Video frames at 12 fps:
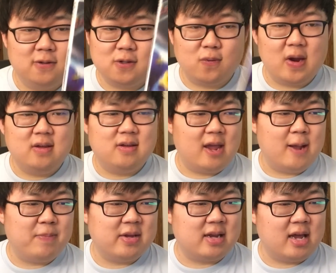It's a great
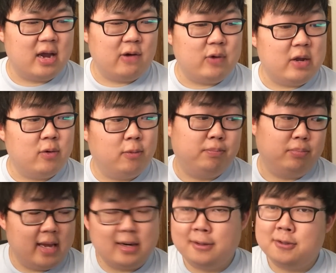game, and now we will
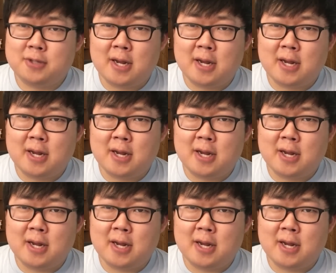play it on the